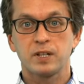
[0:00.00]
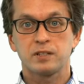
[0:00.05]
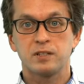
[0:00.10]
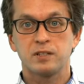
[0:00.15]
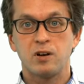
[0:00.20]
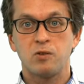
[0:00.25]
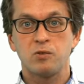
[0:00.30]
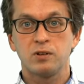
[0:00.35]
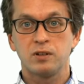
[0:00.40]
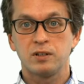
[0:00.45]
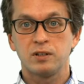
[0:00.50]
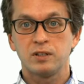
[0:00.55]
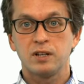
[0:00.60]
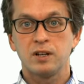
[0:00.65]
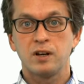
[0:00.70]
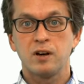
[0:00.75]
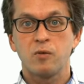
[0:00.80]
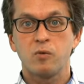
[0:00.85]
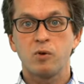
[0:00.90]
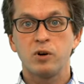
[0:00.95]
So
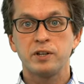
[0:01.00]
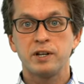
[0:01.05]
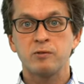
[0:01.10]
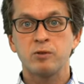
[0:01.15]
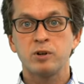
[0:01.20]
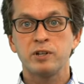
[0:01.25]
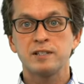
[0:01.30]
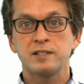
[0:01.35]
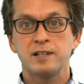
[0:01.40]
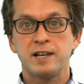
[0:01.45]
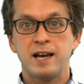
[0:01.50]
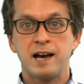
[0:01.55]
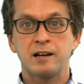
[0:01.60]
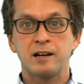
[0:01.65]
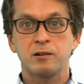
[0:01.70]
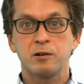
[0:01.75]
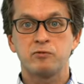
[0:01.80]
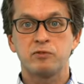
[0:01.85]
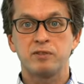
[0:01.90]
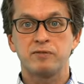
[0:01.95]
what, are, what is the
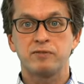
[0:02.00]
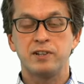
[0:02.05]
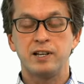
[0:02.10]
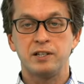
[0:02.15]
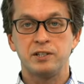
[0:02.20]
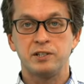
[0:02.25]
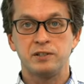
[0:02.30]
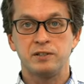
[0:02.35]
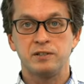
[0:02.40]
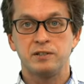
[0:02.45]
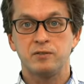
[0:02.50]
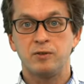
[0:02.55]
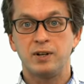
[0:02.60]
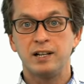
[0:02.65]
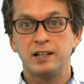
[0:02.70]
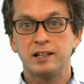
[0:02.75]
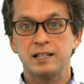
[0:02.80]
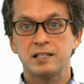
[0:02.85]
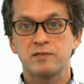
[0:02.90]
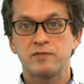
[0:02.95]
angle of reflection?
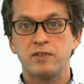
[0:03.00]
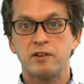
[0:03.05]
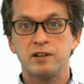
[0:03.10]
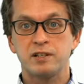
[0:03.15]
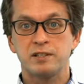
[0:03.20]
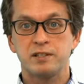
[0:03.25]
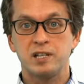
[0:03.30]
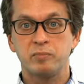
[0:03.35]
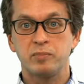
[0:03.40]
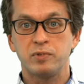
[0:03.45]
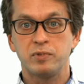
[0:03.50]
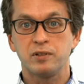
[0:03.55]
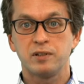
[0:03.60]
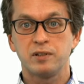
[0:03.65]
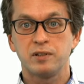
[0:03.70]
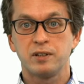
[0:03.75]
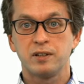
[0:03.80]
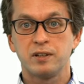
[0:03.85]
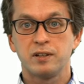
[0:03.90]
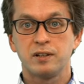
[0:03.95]
Well, that's very
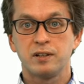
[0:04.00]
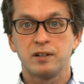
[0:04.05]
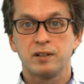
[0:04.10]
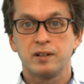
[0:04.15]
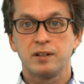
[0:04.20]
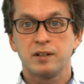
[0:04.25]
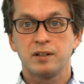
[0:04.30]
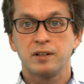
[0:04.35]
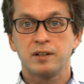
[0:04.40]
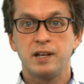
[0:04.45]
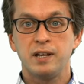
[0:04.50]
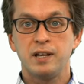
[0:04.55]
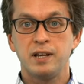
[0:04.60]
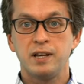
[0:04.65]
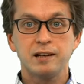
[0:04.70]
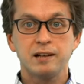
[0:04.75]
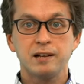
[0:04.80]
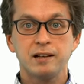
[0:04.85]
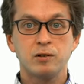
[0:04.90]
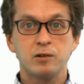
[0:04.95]
simple. The
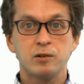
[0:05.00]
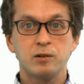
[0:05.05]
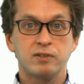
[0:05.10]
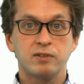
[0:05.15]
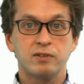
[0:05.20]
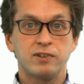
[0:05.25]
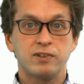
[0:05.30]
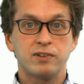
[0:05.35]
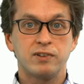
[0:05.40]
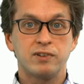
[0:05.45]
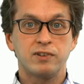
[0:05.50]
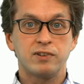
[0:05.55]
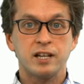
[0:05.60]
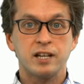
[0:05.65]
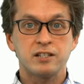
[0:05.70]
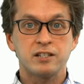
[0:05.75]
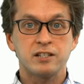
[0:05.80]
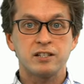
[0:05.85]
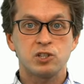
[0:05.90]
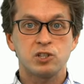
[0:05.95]
angle of
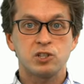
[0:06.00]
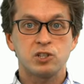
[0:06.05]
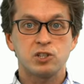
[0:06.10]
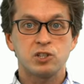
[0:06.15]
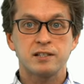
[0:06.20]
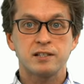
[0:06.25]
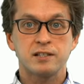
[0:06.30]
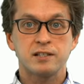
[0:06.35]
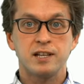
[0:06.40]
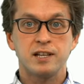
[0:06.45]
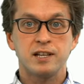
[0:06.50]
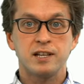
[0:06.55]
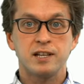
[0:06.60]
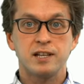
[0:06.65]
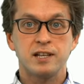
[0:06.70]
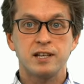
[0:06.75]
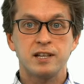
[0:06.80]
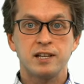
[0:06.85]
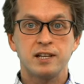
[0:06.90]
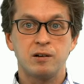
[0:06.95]
reflection is just the
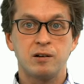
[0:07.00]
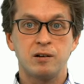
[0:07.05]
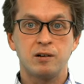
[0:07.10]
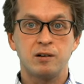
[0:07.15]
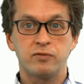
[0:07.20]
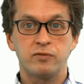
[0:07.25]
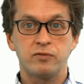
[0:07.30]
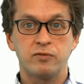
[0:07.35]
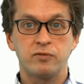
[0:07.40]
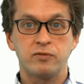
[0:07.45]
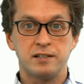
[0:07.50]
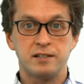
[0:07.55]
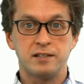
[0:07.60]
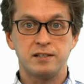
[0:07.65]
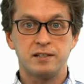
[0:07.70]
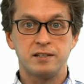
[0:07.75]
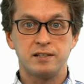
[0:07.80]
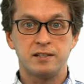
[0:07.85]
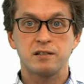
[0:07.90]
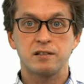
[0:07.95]
angle of
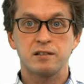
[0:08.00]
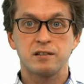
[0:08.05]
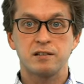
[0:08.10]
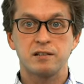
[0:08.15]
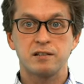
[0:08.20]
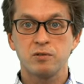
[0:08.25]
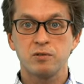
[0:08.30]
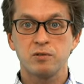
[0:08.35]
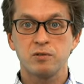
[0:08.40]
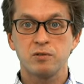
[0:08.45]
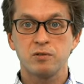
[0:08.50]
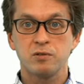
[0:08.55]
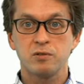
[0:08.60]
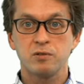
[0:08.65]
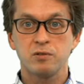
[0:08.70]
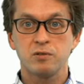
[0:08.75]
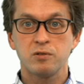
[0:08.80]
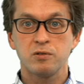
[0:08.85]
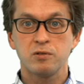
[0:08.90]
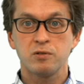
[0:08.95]
incidence. So
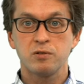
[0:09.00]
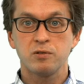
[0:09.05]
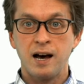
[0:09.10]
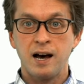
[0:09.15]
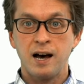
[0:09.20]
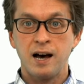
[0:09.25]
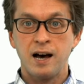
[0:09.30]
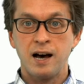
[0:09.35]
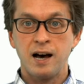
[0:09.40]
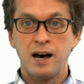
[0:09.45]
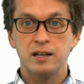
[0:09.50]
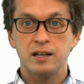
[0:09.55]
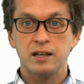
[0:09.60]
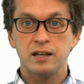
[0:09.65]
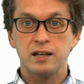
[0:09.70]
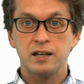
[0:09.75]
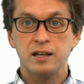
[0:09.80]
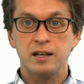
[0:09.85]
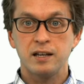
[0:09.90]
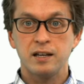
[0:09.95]
theta i
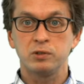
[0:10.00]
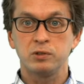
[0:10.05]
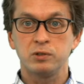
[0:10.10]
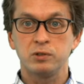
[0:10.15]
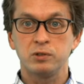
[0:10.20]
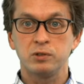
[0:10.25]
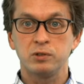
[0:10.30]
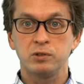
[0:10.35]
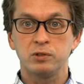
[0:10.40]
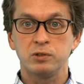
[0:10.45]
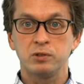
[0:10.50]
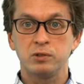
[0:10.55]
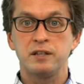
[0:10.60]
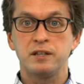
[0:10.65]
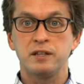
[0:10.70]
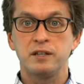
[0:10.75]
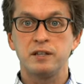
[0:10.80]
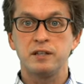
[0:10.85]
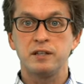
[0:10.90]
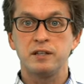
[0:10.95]
is equal to
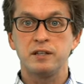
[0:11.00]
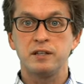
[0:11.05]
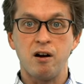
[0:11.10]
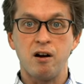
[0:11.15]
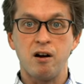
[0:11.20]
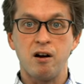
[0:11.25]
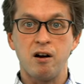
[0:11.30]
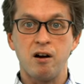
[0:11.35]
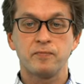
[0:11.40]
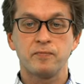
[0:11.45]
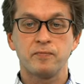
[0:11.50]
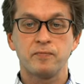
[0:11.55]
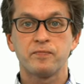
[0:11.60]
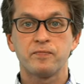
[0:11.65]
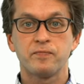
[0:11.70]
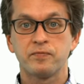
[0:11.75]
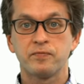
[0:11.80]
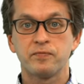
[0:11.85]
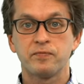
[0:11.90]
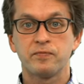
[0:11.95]
theta r.
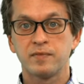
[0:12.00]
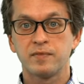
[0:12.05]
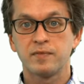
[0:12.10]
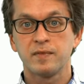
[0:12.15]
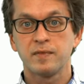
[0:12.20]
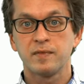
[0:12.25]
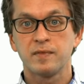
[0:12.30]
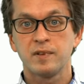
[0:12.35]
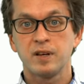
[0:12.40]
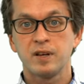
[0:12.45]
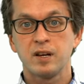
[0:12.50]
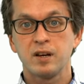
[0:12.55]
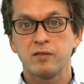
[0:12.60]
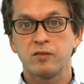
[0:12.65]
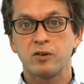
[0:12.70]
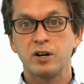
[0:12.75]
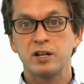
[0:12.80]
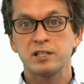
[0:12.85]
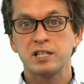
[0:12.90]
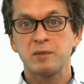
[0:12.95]

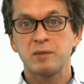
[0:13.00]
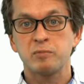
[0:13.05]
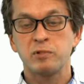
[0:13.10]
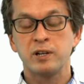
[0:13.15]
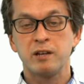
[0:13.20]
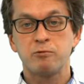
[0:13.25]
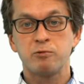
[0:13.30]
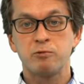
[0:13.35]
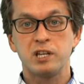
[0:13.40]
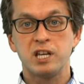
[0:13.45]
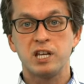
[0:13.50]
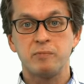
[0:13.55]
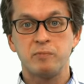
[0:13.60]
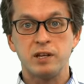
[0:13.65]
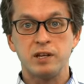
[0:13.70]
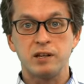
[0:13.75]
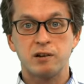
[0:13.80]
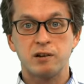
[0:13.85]
For example, if we keep